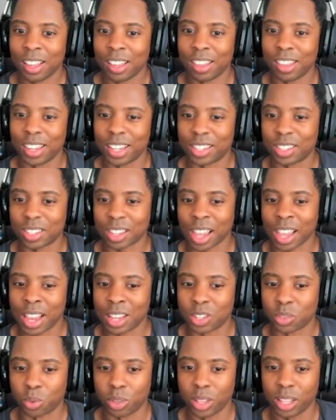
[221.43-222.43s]
this
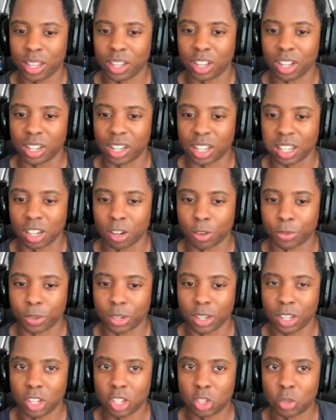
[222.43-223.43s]
has really good clear
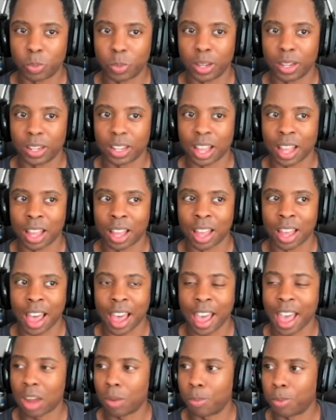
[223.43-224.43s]
footage, but
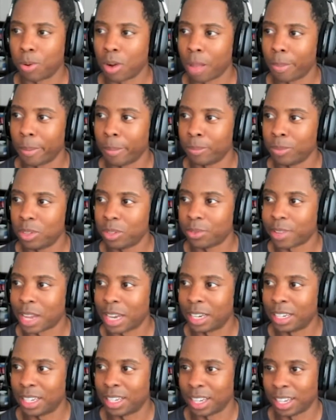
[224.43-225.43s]
I had problems
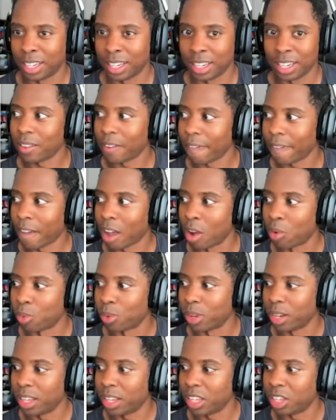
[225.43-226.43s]
finding a
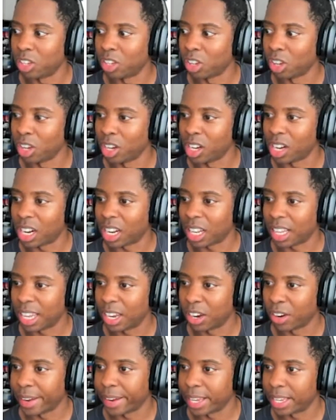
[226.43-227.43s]
really good
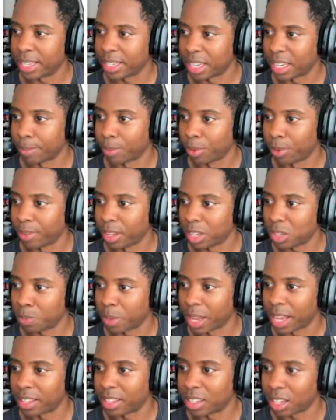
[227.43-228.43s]
clear example of this,
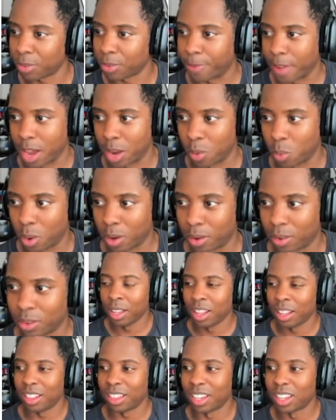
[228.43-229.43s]
but I did find one.
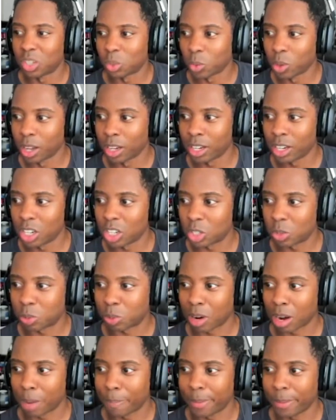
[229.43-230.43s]
This one is
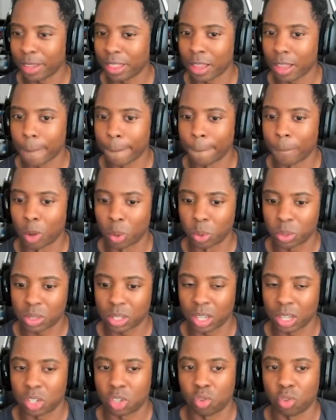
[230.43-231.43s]
probably the
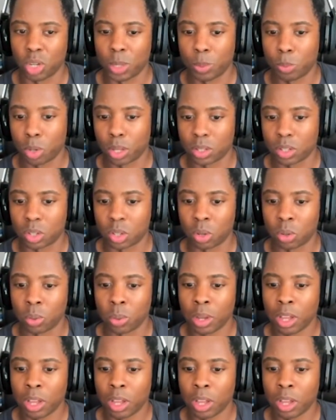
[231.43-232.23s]
most extreme one. So